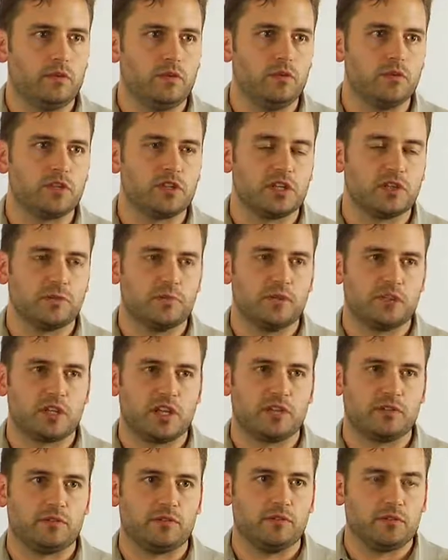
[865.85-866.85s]

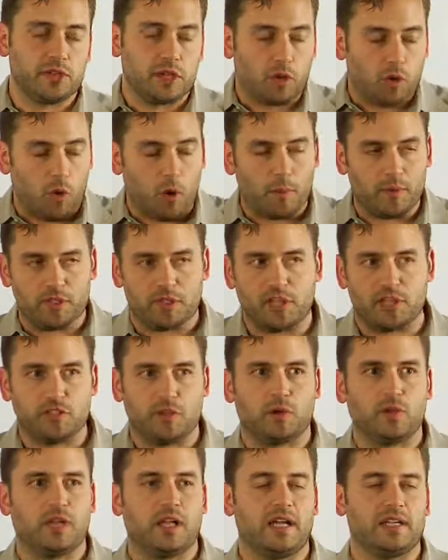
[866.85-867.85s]
core
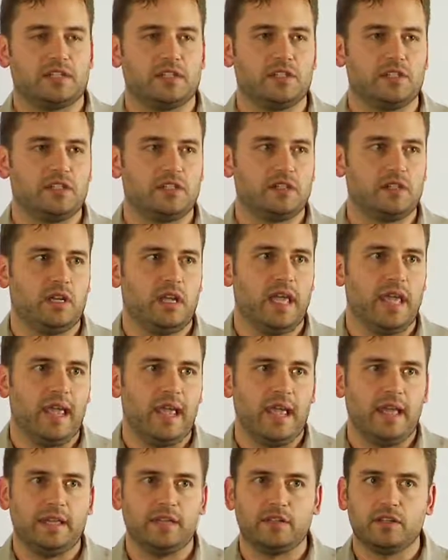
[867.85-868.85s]
Magento classes
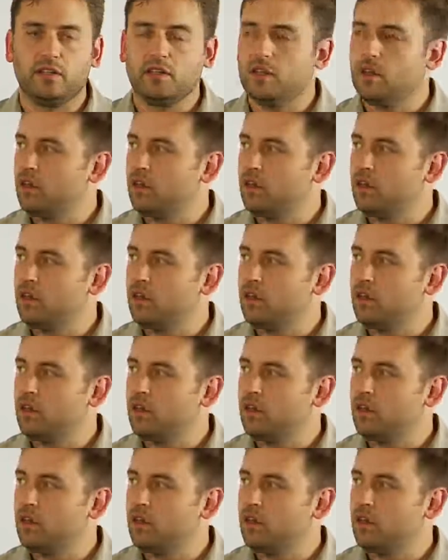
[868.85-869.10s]
and